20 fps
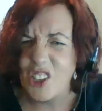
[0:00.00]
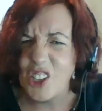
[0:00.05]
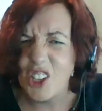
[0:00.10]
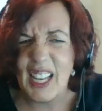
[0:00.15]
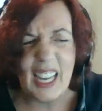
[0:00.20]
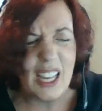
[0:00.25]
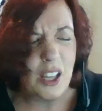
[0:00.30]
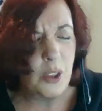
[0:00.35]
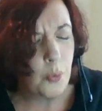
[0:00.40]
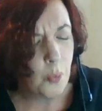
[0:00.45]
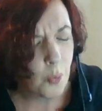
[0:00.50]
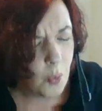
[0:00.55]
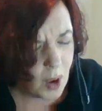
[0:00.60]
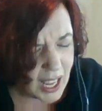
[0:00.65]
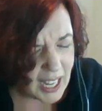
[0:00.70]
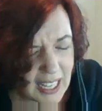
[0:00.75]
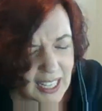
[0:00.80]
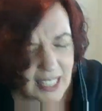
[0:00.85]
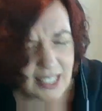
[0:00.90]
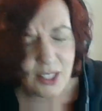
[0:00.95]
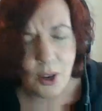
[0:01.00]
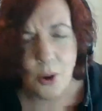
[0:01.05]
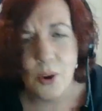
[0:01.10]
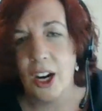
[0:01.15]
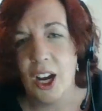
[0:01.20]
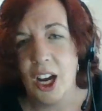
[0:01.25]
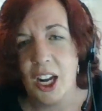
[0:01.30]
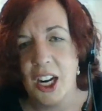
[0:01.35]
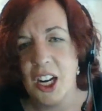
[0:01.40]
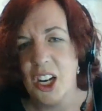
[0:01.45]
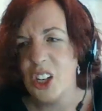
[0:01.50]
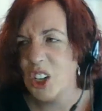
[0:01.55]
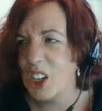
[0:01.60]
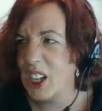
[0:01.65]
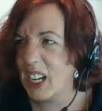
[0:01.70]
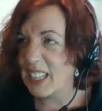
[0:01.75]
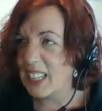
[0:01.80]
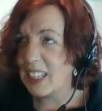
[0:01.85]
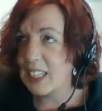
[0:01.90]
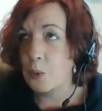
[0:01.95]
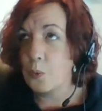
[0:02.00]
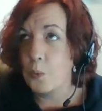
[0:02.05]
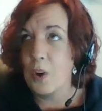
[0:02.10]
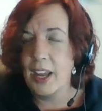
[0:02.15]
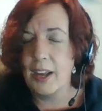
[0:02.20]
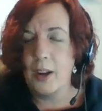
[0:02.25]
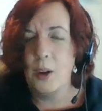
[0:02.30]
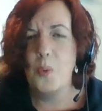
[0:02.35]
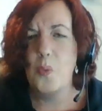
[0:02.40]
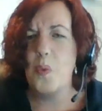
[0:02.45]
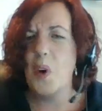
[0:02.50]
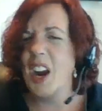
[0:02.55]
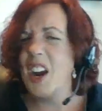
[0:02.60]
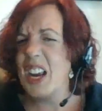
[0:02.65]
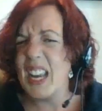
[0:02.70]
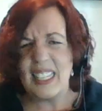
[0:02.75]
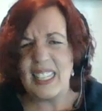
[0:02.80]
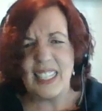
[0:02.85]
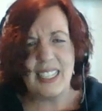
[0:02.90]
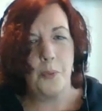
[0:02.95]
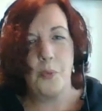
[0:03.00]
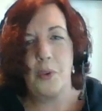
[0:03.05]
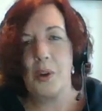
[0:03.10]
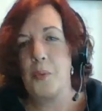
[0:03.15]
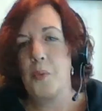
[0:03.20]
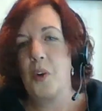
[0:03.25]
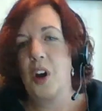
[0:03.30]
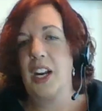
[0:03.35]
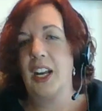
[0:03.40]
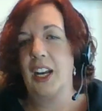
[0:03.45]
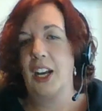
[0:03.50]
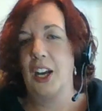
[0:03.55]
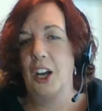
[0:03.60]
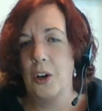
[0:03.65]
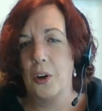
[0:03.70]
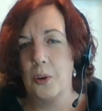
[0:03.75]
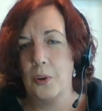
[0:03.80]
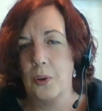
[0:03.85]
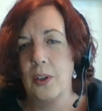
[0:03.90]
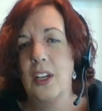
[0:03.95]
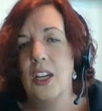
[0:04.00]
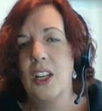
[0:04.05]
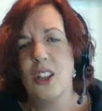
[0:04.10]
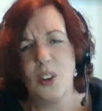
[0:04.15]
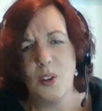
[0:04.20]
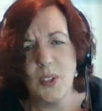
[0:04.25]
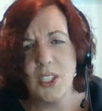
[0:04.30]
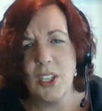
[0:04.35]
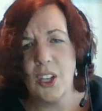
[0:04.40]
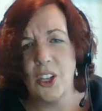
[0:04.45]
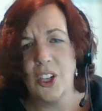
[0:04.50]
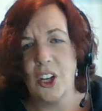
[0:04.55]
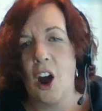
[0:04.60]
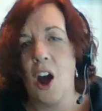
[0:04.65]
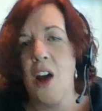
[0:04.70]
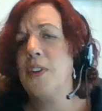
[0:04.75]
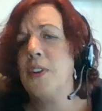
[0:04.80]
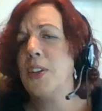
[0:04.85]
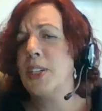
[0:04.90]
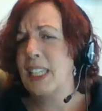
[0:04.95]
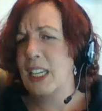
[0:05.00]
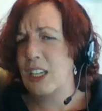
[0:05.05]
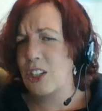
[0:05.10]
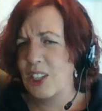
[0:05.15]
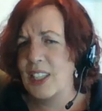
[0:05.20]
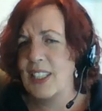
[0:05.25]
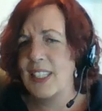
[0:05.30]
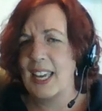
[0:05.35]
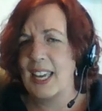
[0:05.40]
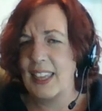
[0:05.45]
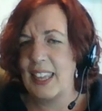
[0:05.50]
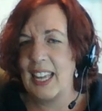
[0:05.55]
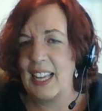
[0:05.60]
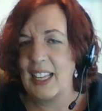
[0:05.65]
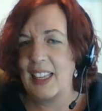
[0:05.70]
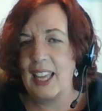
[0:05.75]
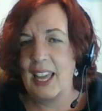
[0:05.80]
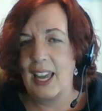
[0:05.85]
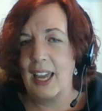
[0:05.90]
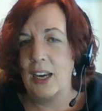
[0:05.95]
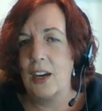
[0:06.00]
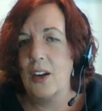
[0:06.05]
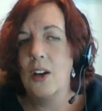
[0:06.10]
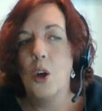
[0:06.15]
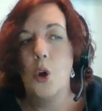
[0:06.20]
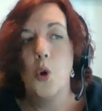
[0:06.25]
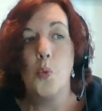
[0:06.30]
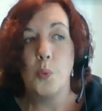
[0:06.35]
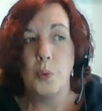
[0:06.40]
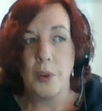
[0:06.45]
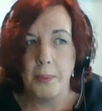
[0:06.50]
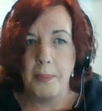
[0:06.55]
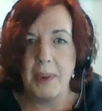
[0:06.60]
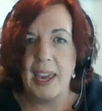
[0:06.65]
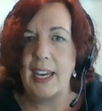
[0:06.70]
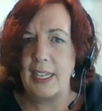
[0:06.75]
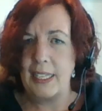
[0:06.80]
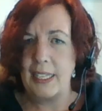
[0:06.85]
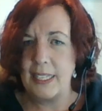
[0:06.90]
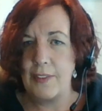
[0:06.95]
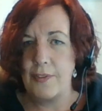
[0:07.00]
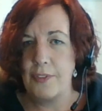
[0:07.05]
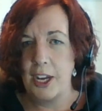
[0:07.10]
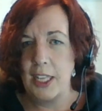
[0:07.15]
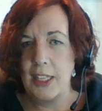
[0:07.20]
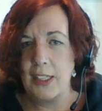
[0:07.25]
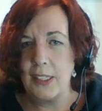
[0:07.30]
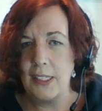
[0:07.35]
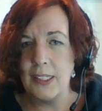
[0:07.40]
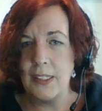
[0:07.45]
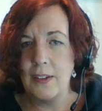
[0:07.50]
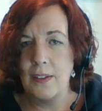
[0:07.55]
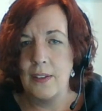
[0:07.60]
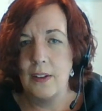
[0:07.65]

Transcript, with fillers: what is going on underneath and what where is it we want to go those are the conversations i think that will make a difference you know